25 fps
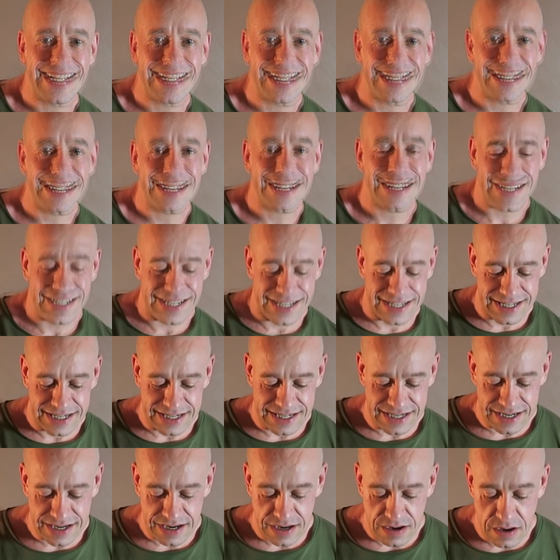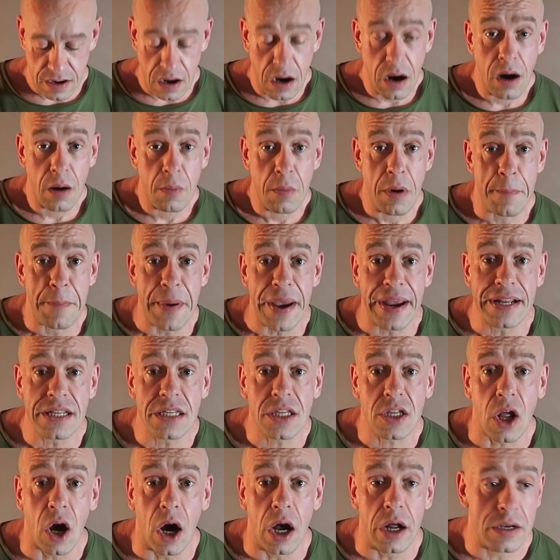Beard's gone. My
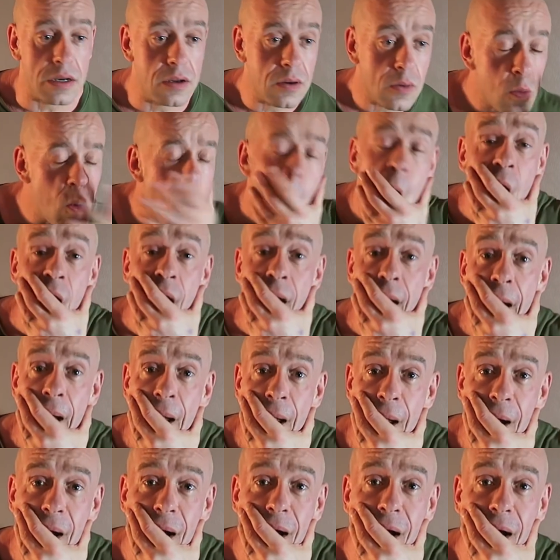beard's gone! What?